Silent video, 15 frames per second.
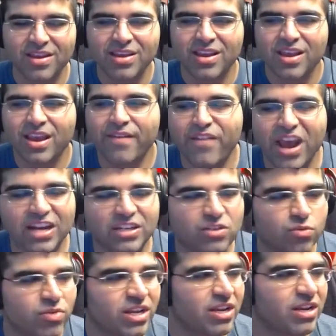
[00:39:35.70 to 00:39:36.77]
In fact,
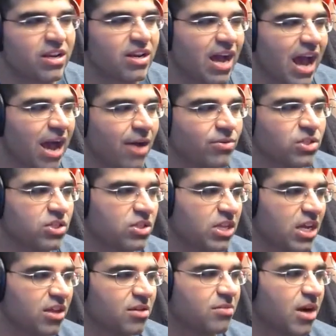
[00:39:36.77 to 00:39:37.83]
when I was
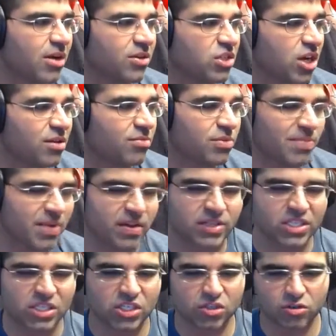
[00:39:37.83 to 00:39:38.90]
talking with my
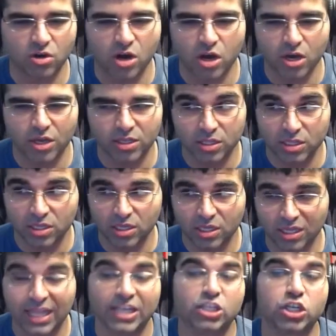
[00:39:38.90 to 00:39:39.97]
sister on the
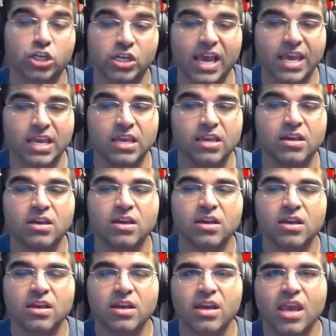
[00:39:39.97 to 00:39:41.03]
election night,
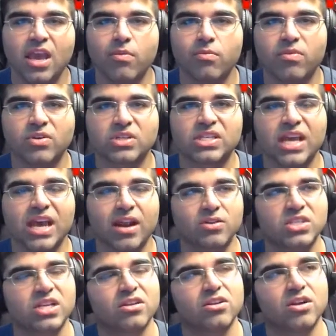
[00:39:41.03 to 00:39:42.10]
and I was
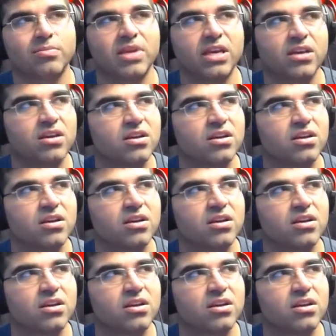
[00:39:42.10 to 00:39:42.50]
telling her, I'm like,